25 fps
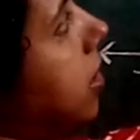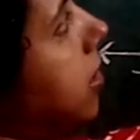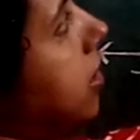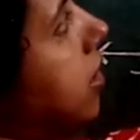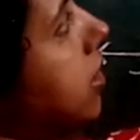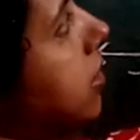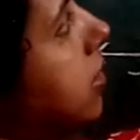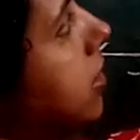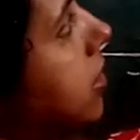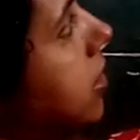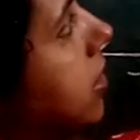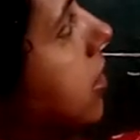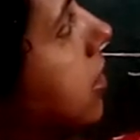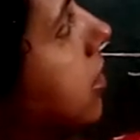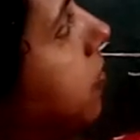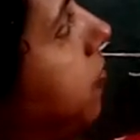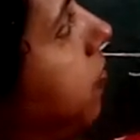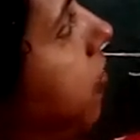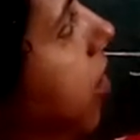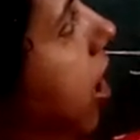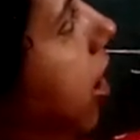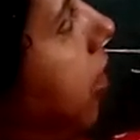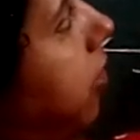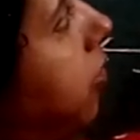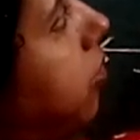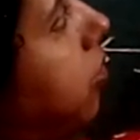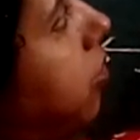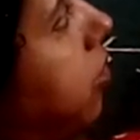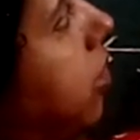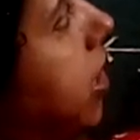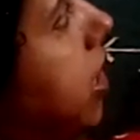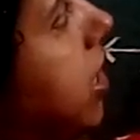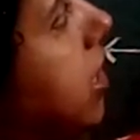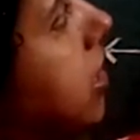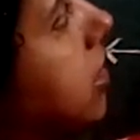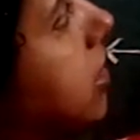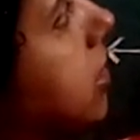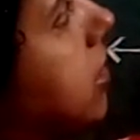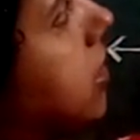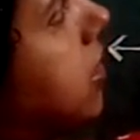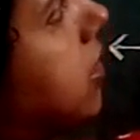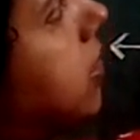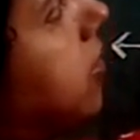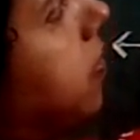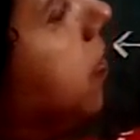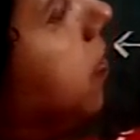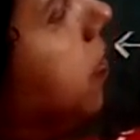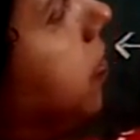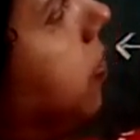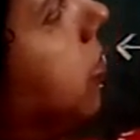This is 5
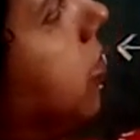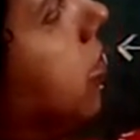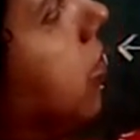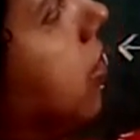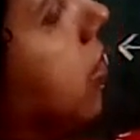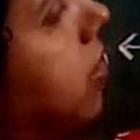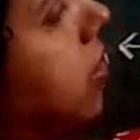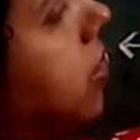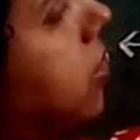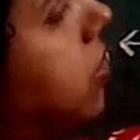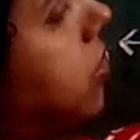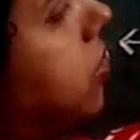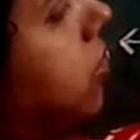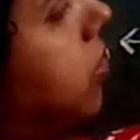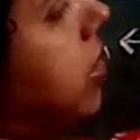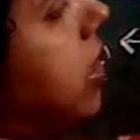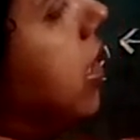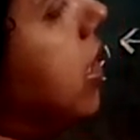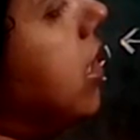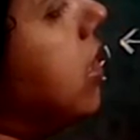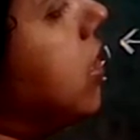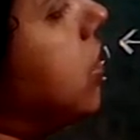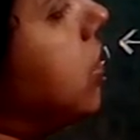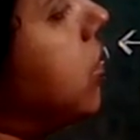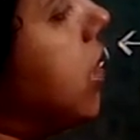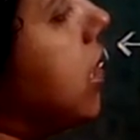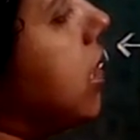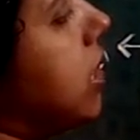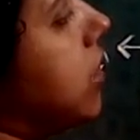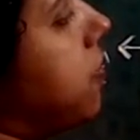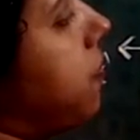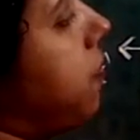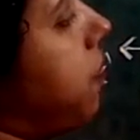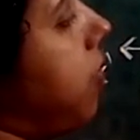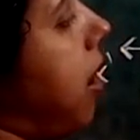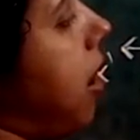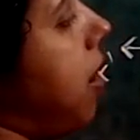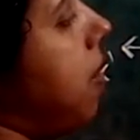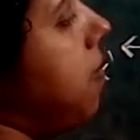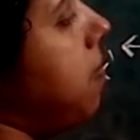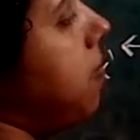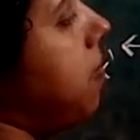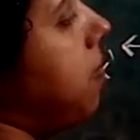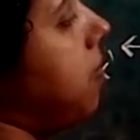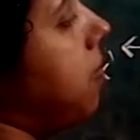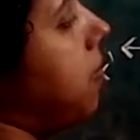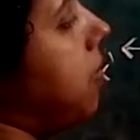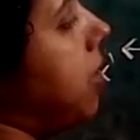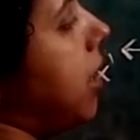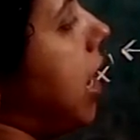units. So the distance from
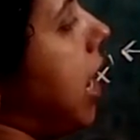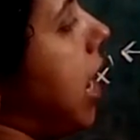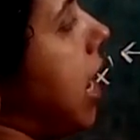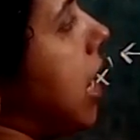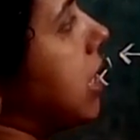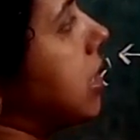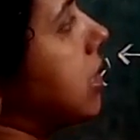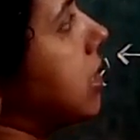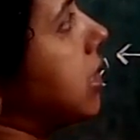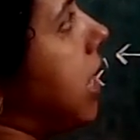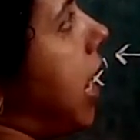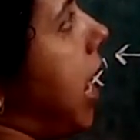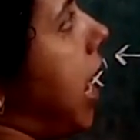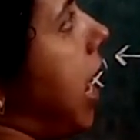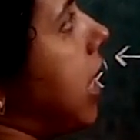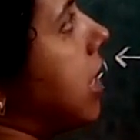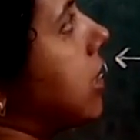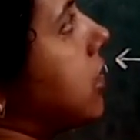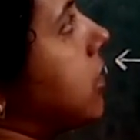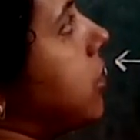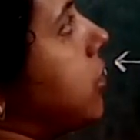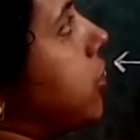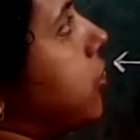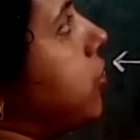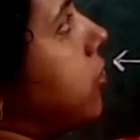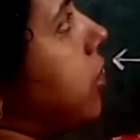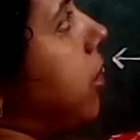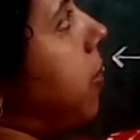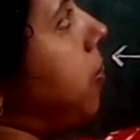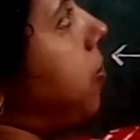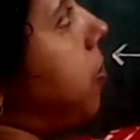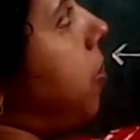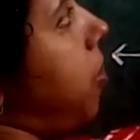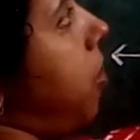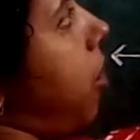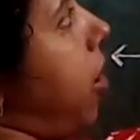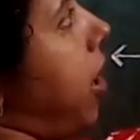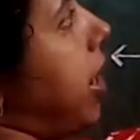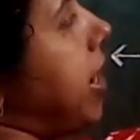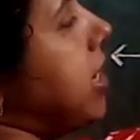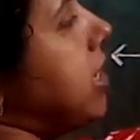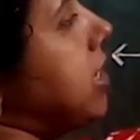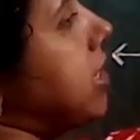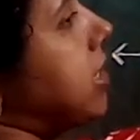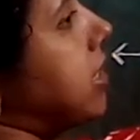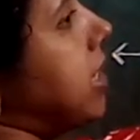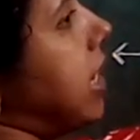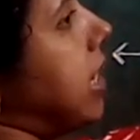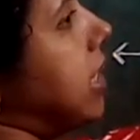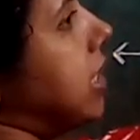x-axis to the
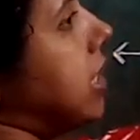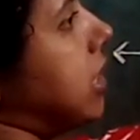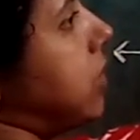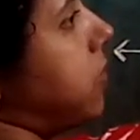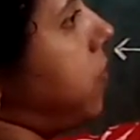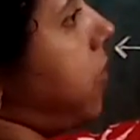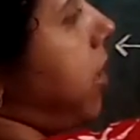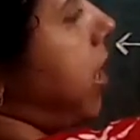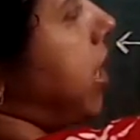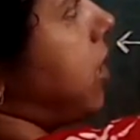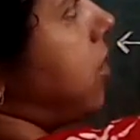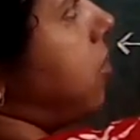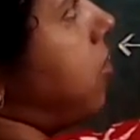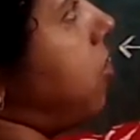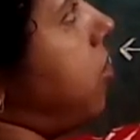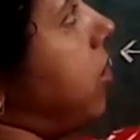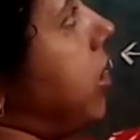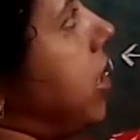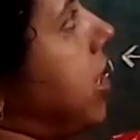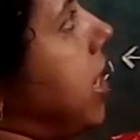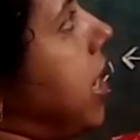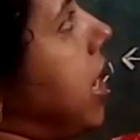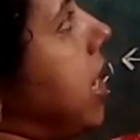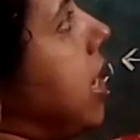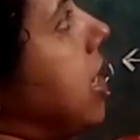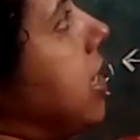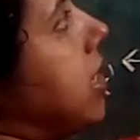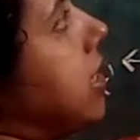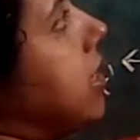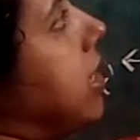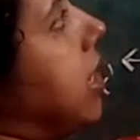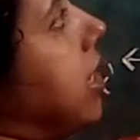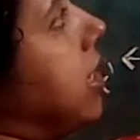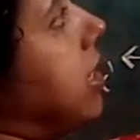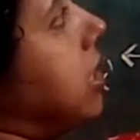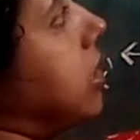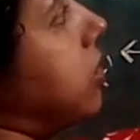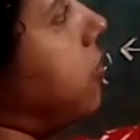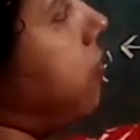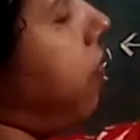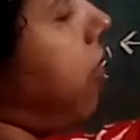point, that is y coordinate, that is